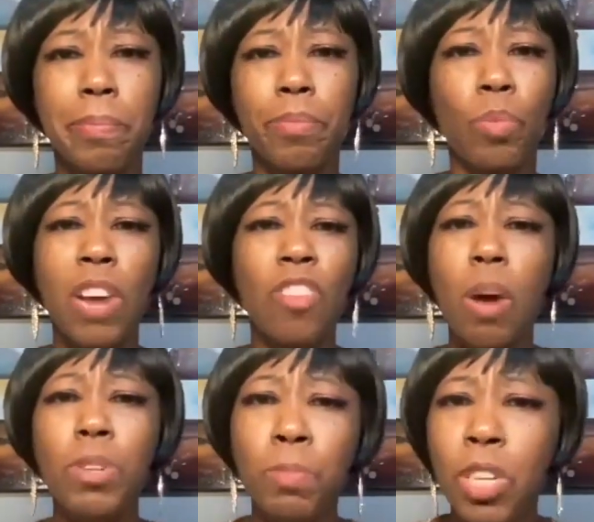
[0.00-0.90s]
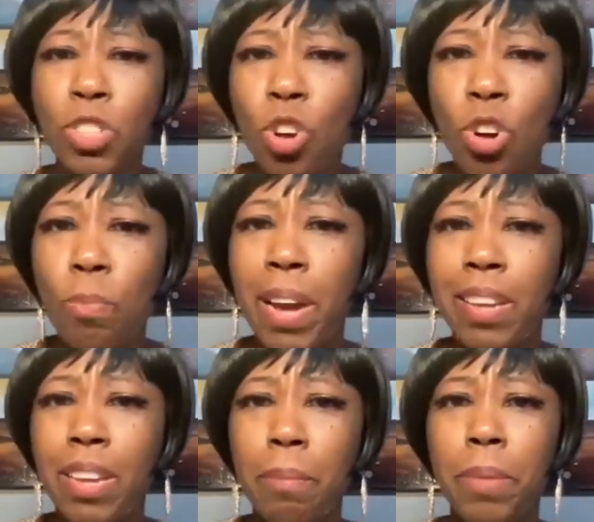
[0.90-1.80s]
Whatever I was being told by
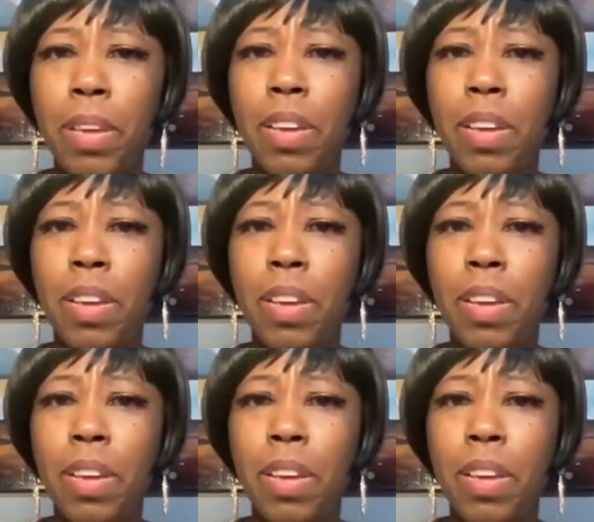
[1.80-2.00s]
him,